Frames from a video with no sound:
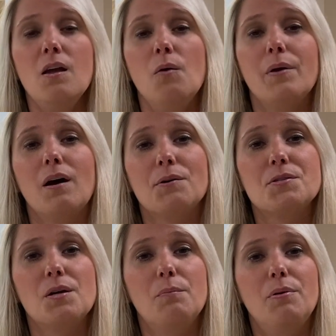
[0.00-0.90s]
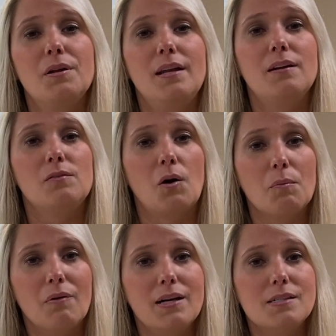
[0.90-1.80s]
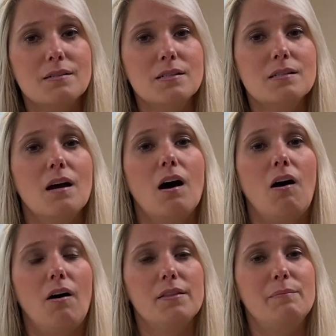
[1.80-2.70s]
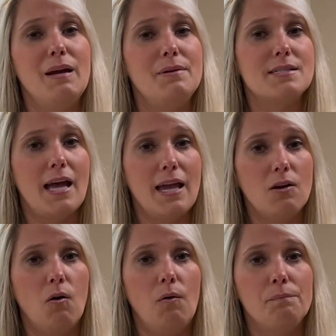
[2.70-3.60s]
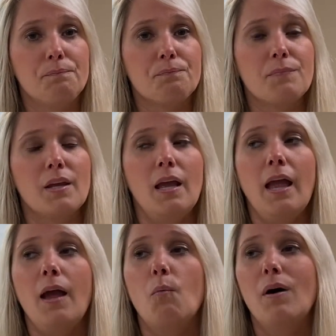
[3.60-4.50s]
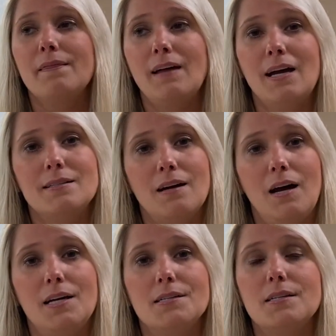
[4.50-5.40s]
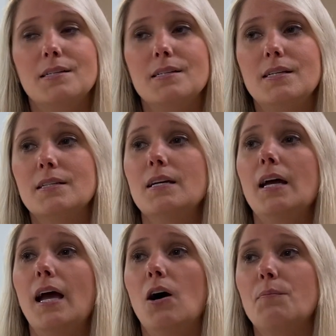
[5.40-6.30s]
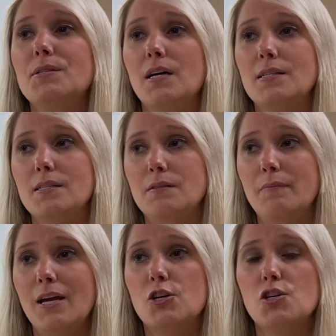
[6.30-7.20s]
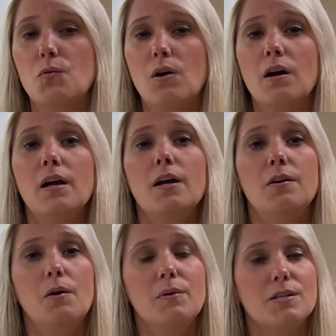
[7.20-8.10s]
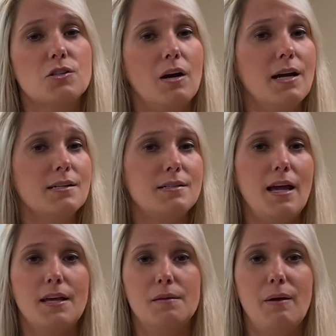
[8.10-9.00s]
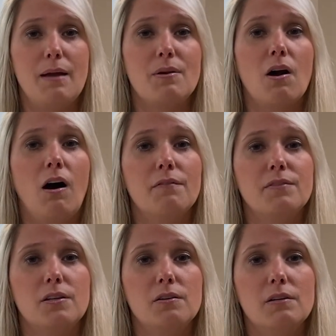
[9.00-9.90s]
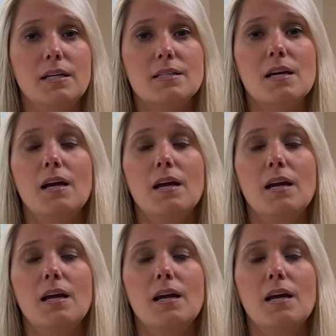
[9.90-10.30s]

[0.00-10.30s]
We also put an alarm bracelet on the baby's ankle. What that does is it helps us to make sure no one is trying to take the baby off the unit.